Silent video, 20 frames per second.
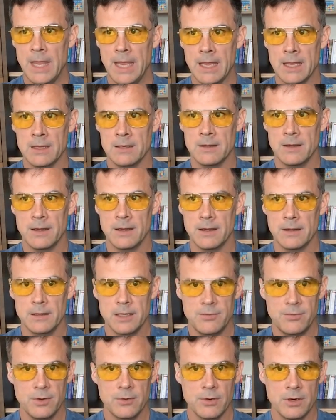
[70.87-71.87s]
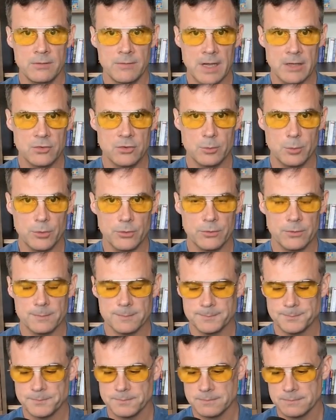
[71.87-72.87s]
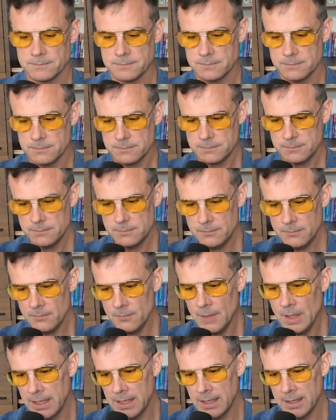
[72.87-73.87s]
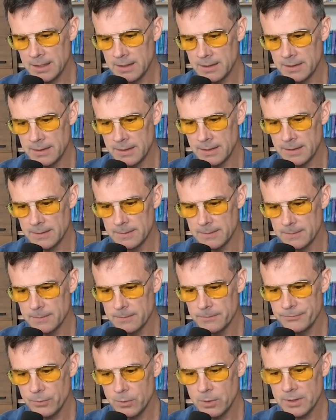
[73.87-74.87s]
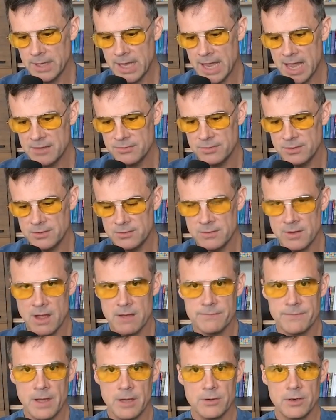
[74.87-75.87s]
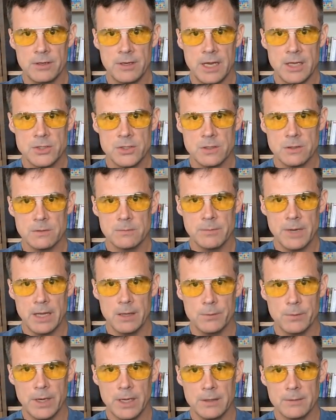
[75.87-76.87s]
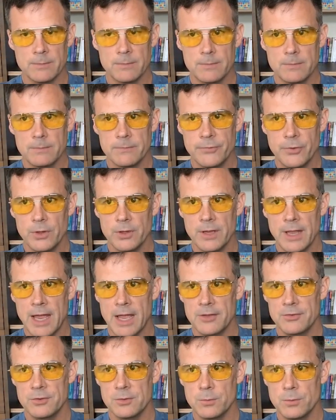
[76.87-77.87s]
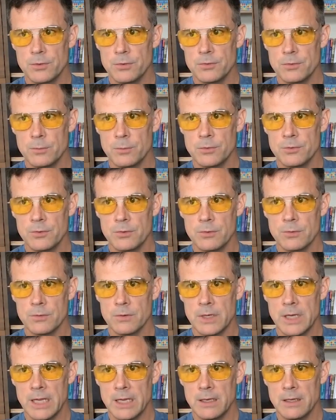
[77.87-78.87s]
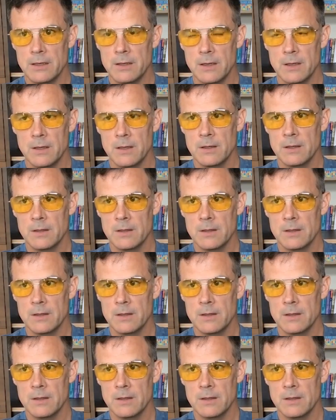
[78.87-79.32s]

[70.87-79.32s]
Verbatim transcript: and uh, leafy green vegetables. And uh, folic acid is not found in nature, by the way. Folic acid was was created.